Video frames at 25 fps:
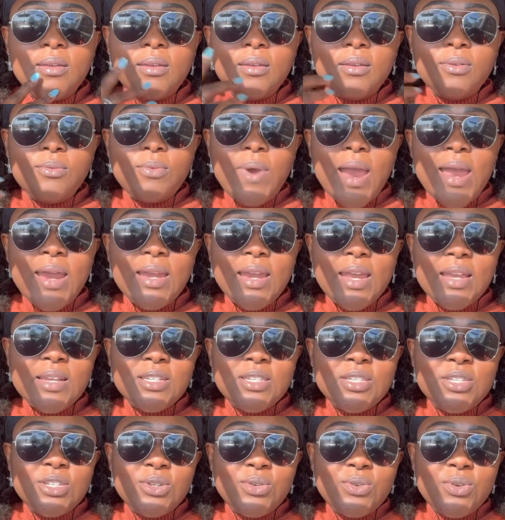right
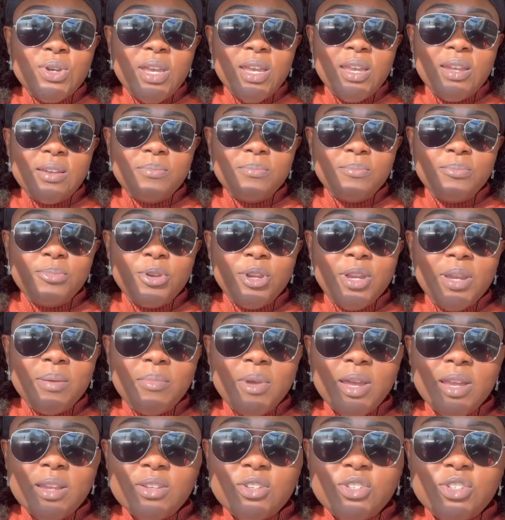next to it pretty
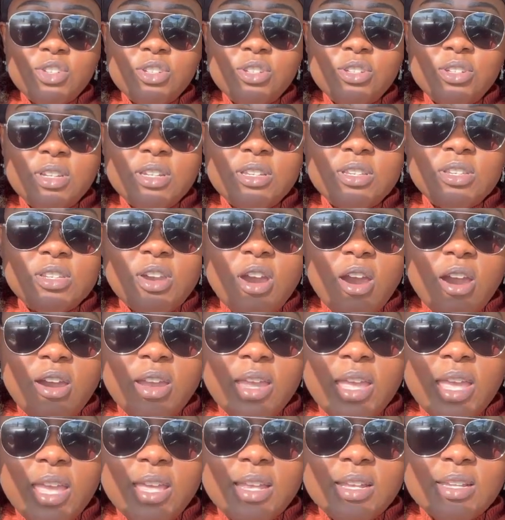much is
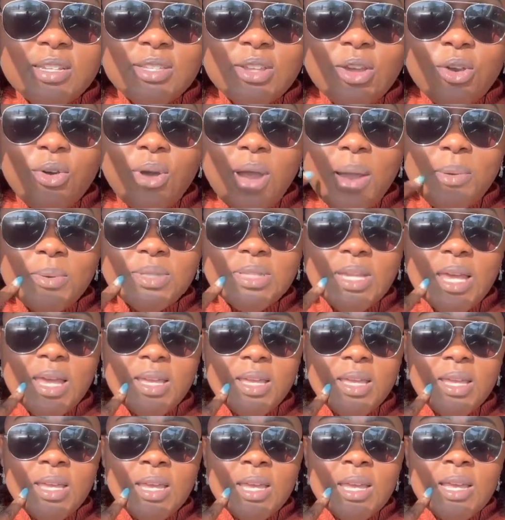Target. So I was
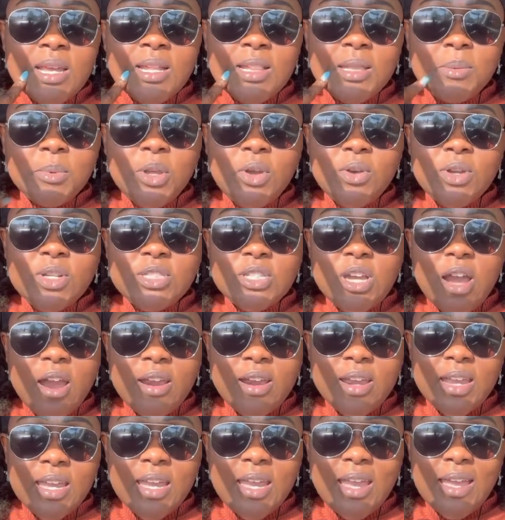like, let me go in
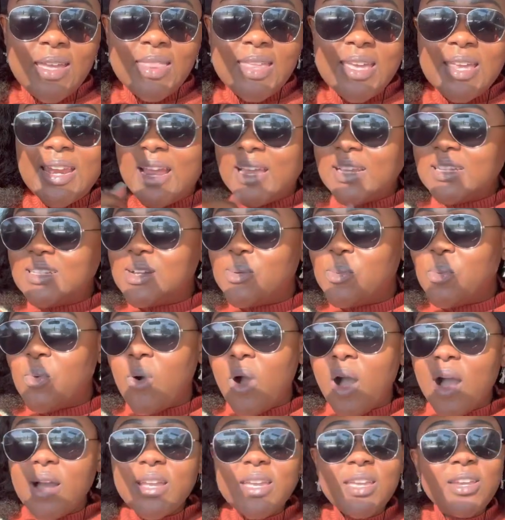Target. And then I ended up
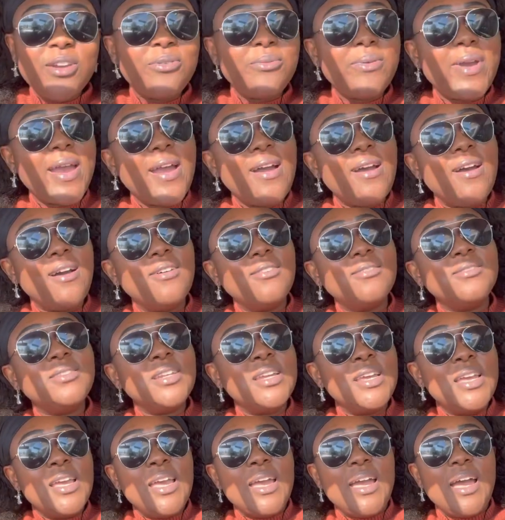walking around.
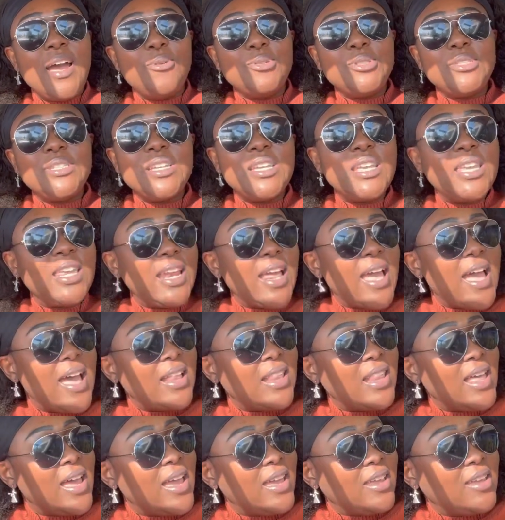I was looking
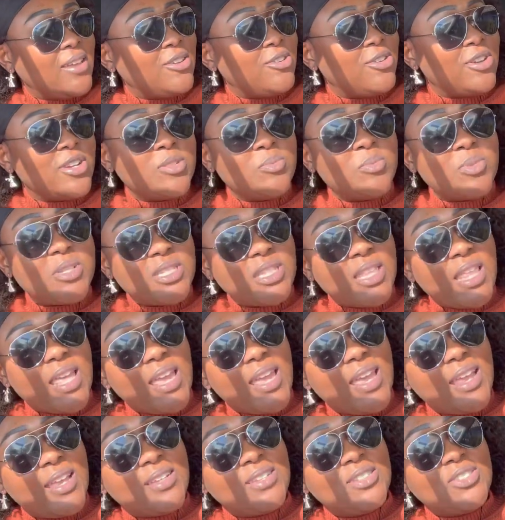at like Christmas
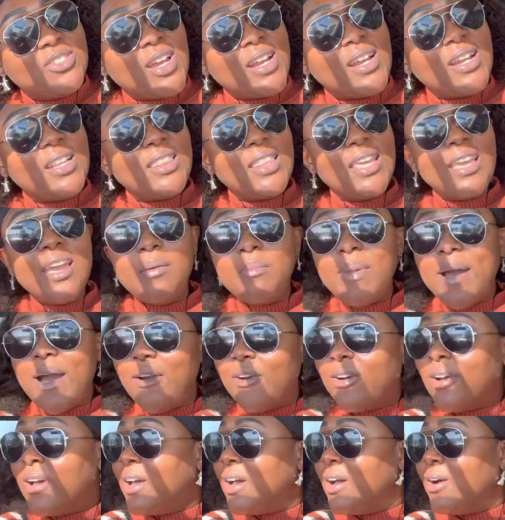things, trying to think
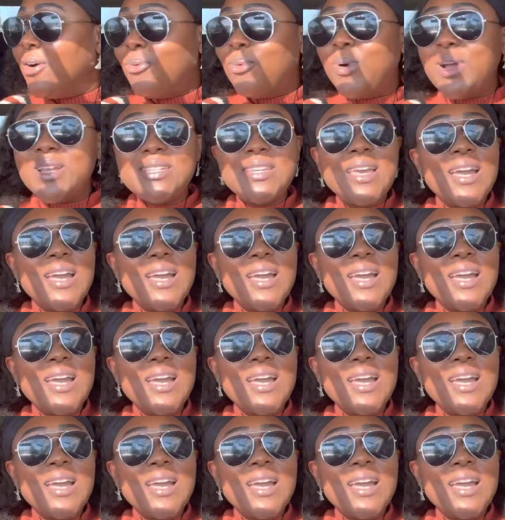about what to